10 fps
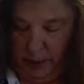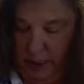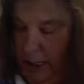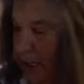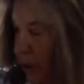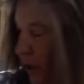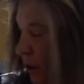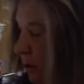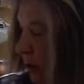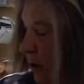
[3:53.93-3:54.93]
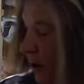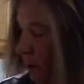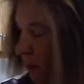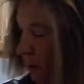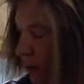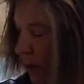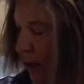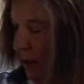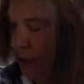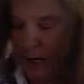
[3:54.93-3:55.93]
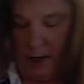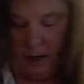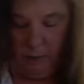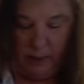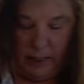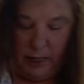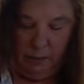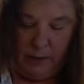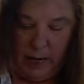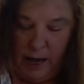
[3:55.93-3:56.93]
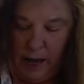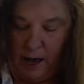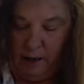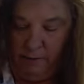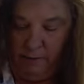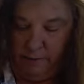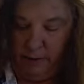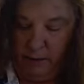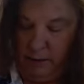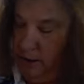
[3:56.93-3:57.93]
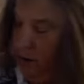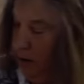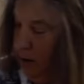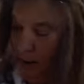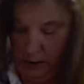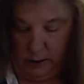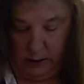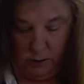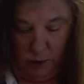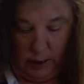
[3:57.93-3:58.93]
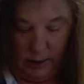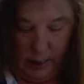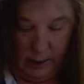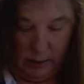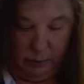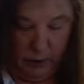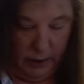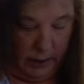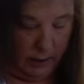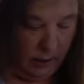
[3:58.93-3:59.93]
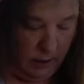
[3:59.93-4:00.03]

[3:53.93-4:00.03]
And usually probably about a cup and a half is what I like to put in.